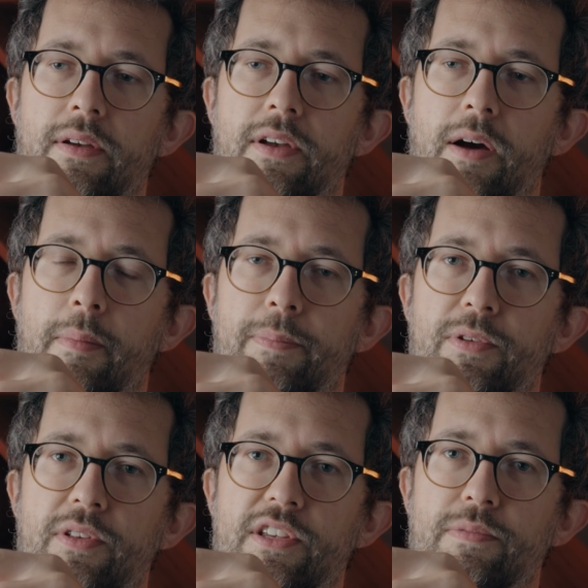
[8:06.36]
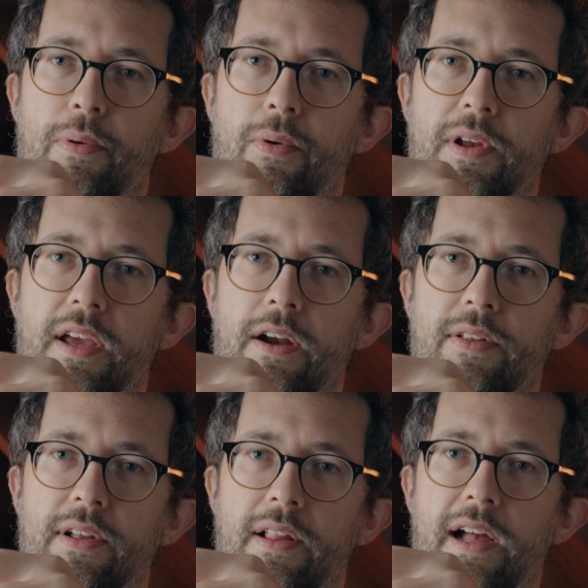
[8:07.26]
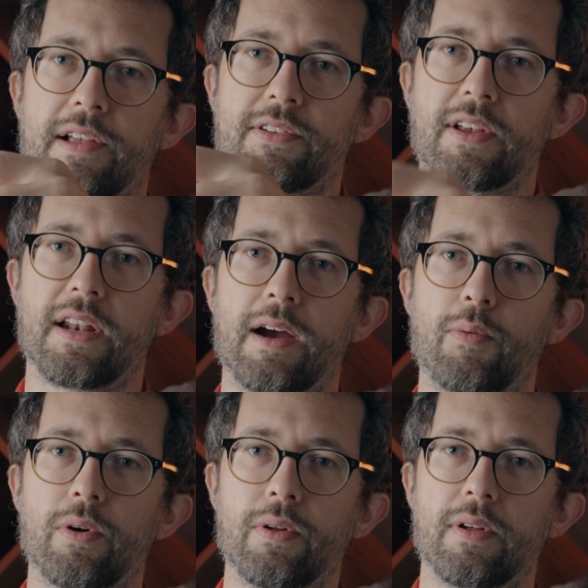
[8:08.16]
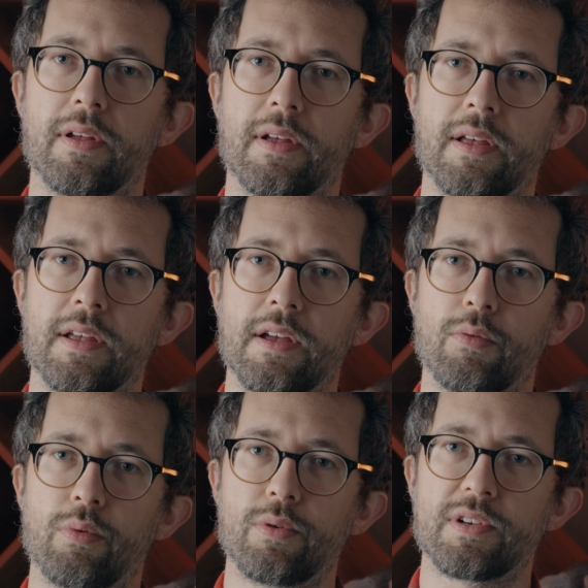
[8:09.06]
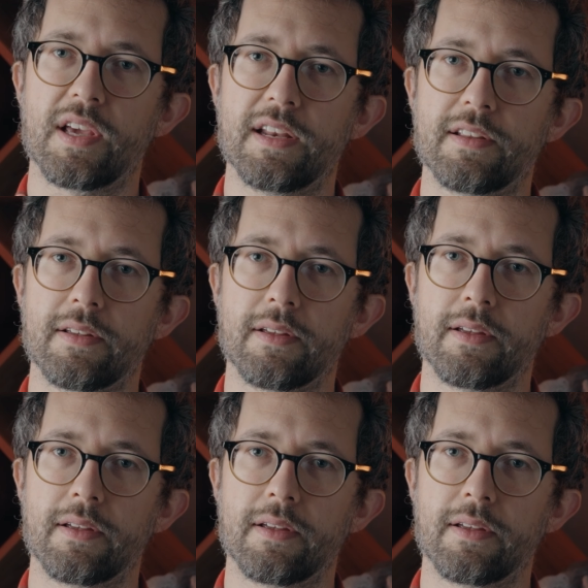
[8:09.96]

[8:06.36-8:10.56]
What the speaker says: come up to this point here in the glass, and I will rotate